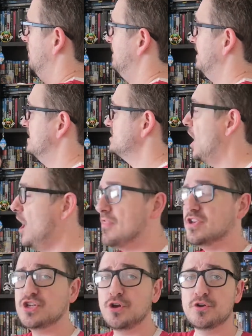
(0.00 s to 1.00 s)
because on
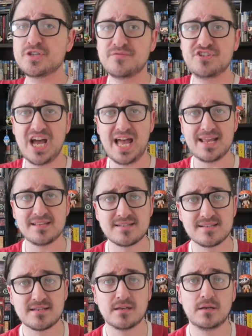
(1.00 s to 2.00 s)
the shoulders of
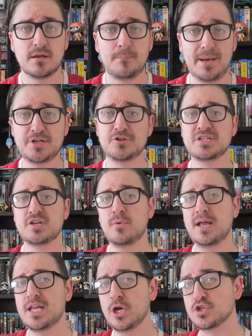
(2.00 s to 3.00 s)
giants, Patriots and
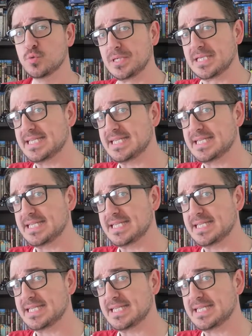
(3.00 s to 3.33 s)
Redcoats will